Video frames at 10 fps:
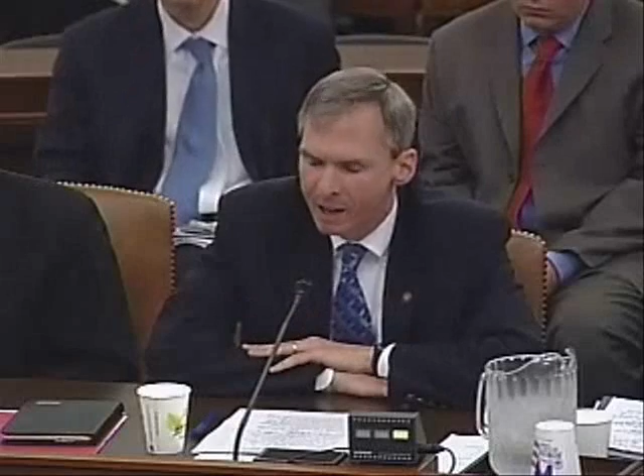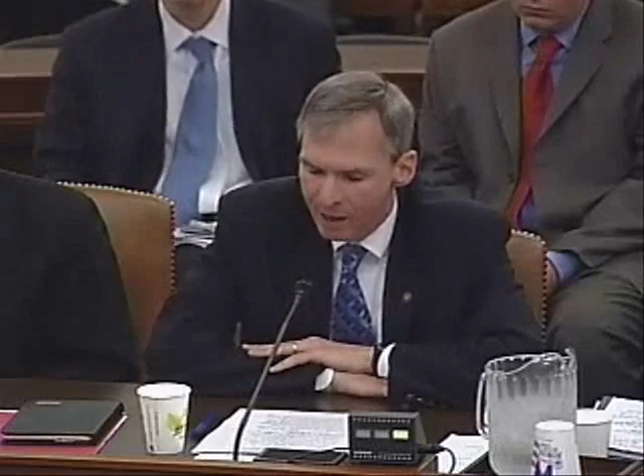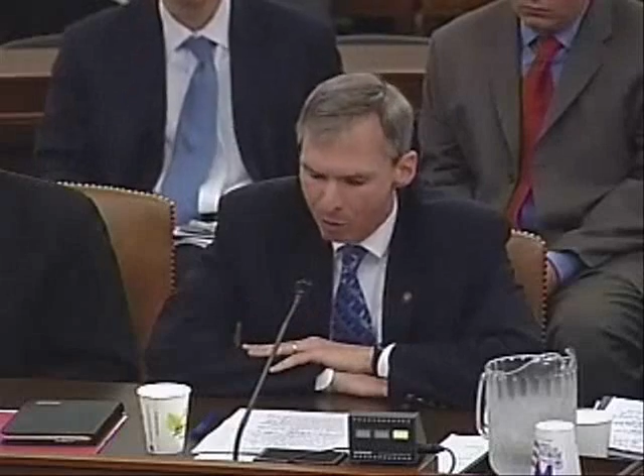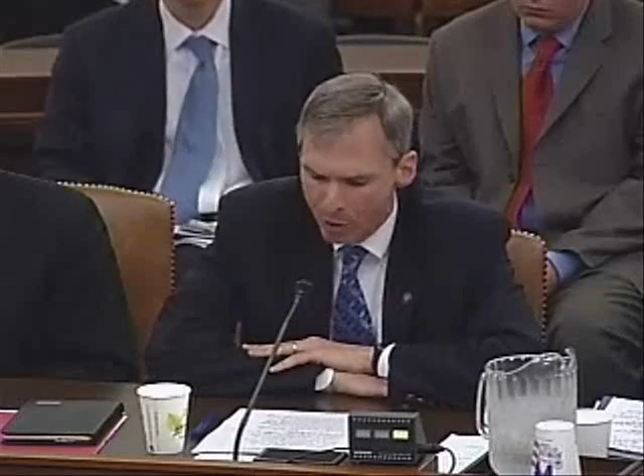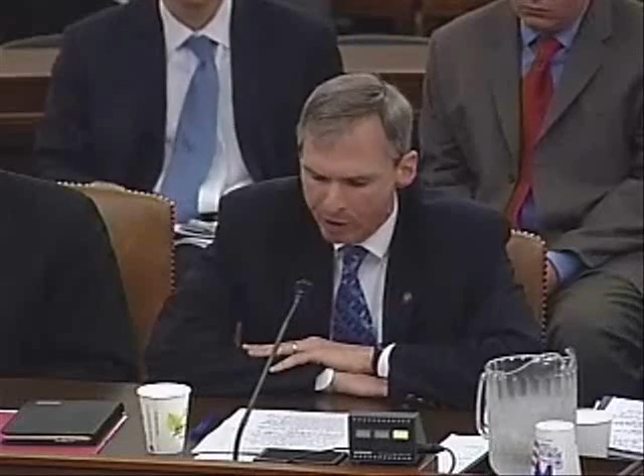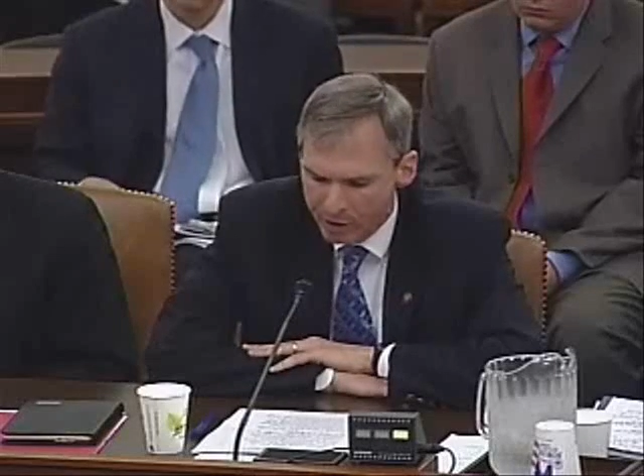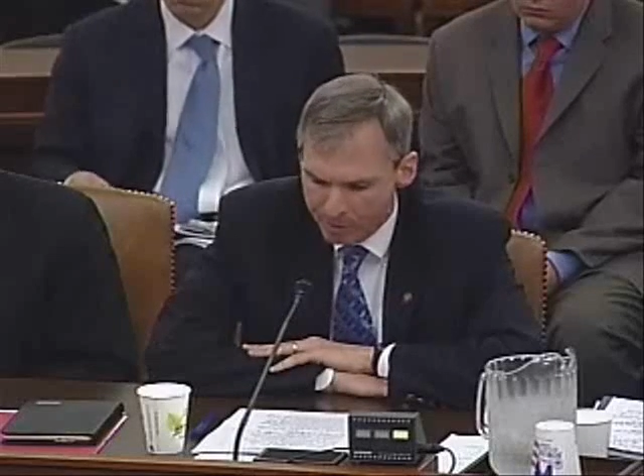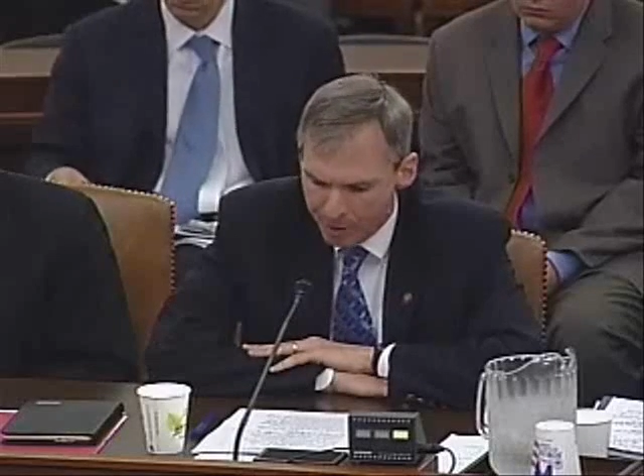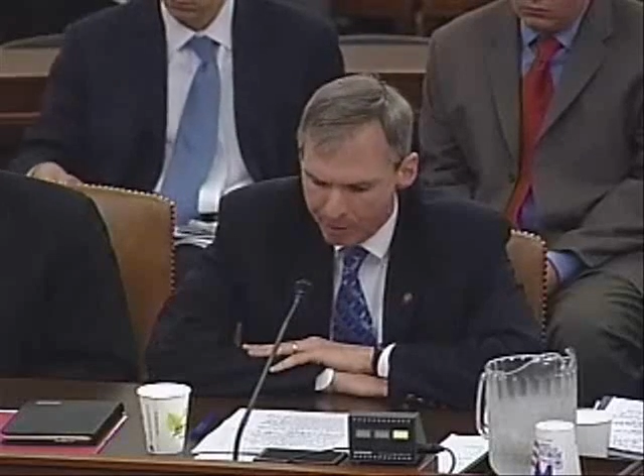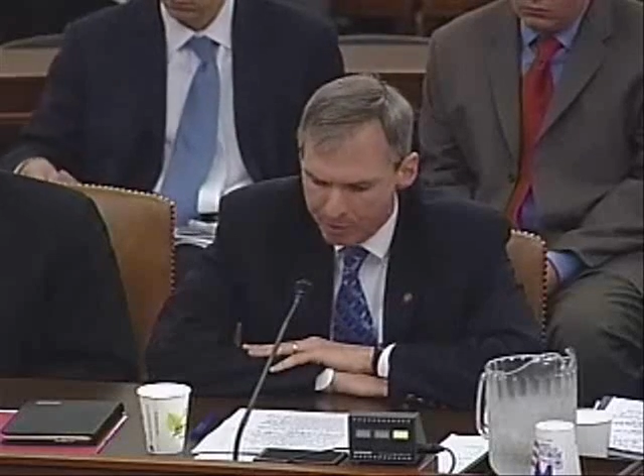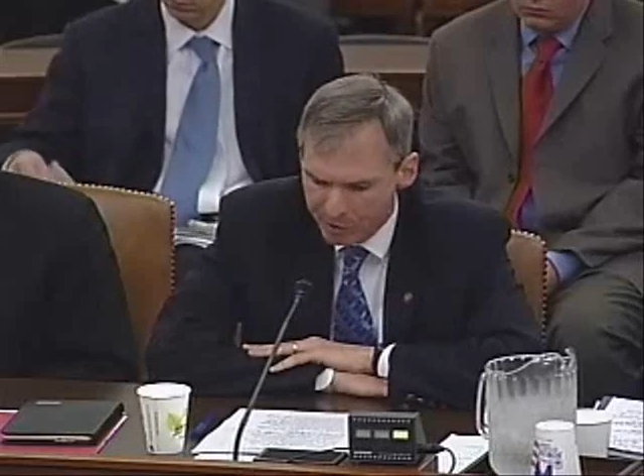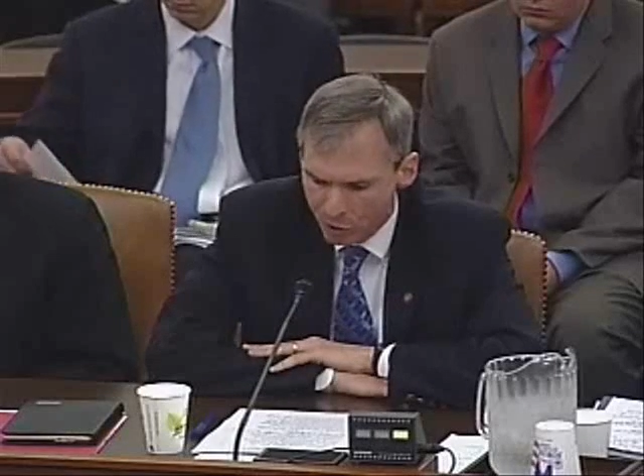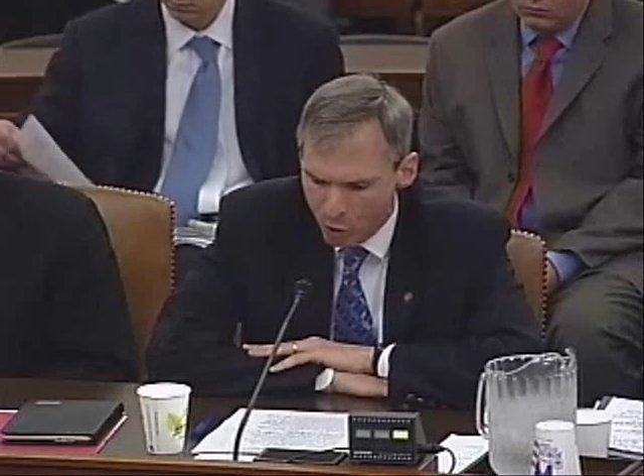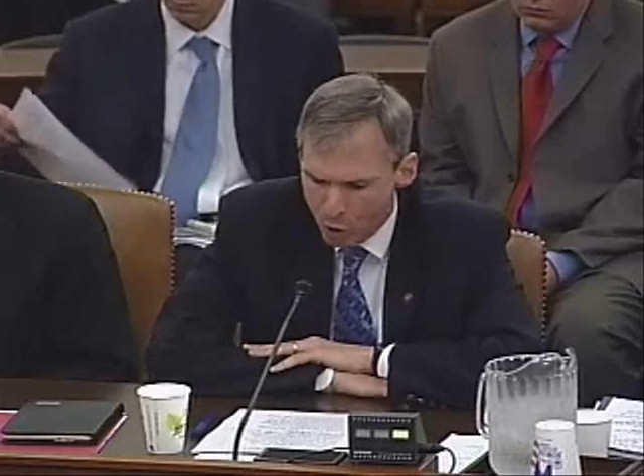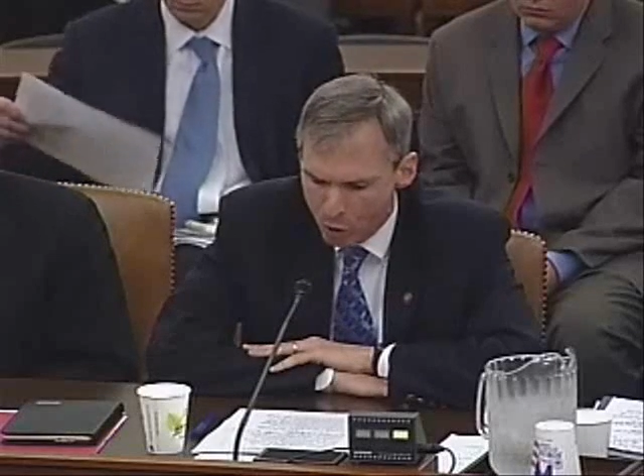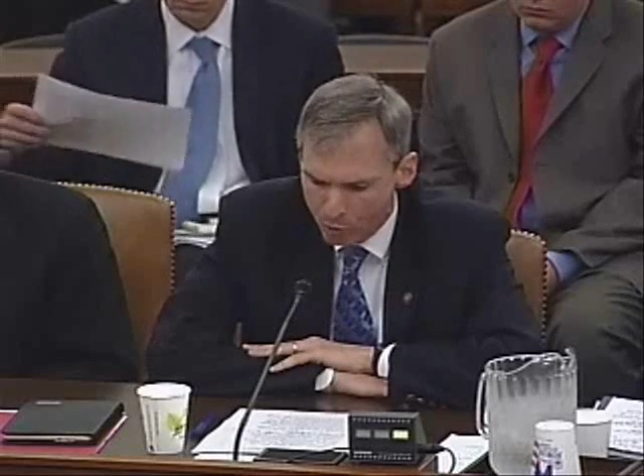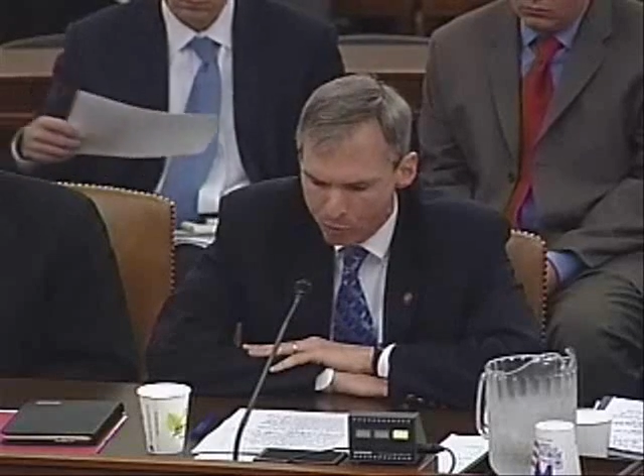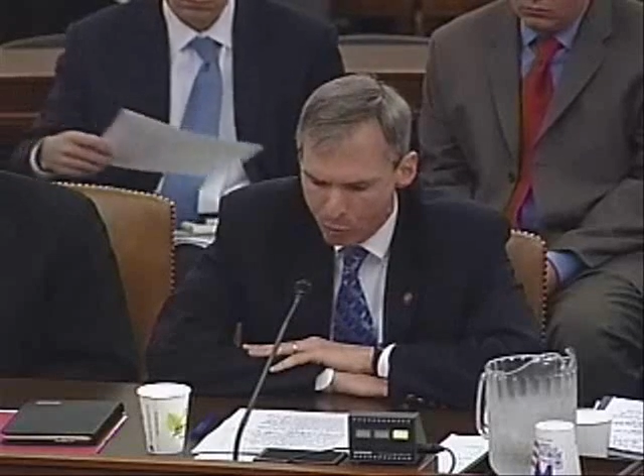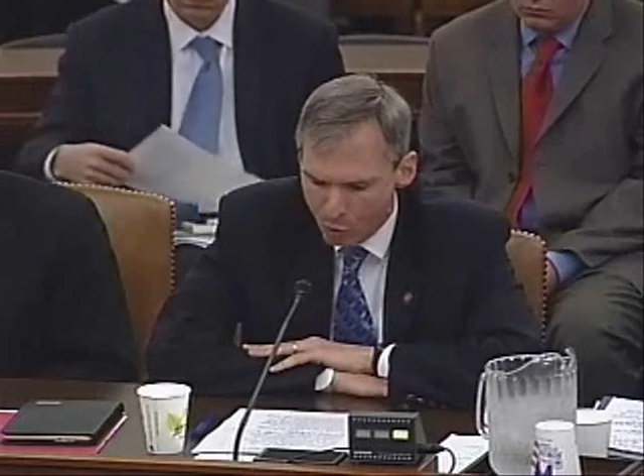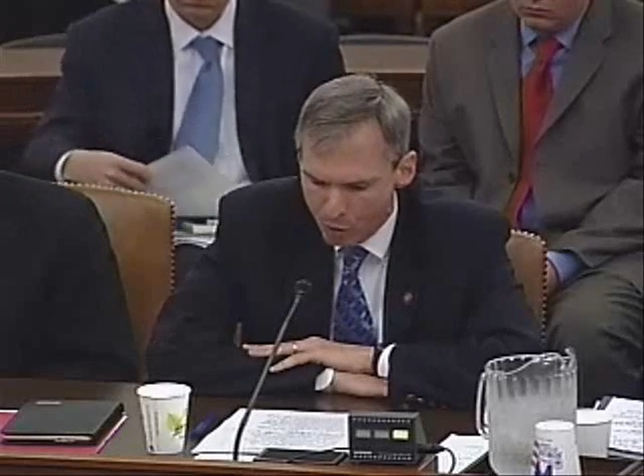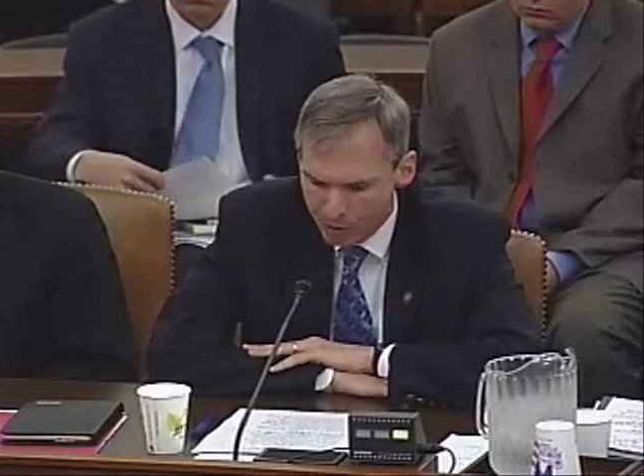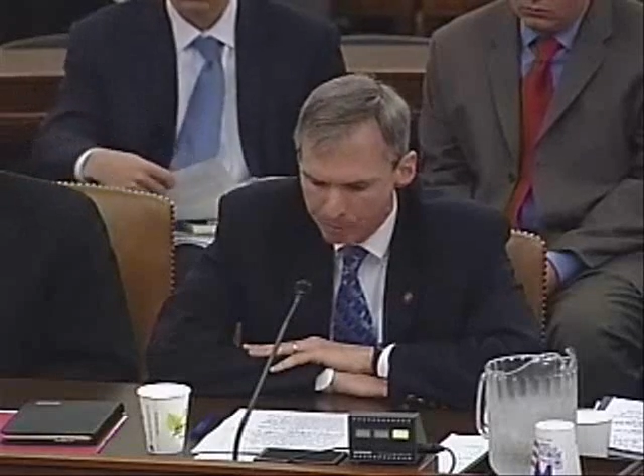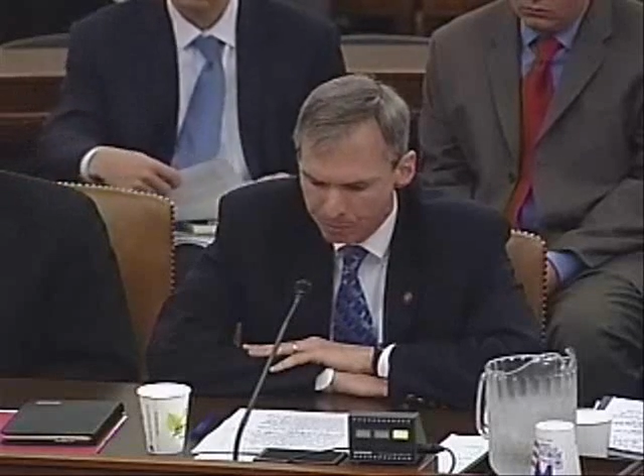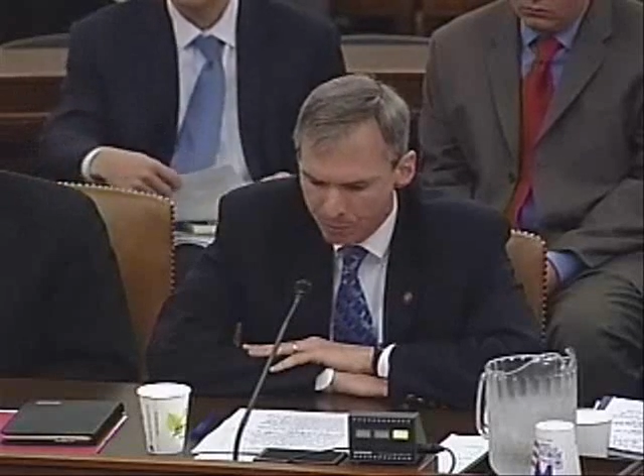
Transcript: And I want to commend Ms. DeLauro for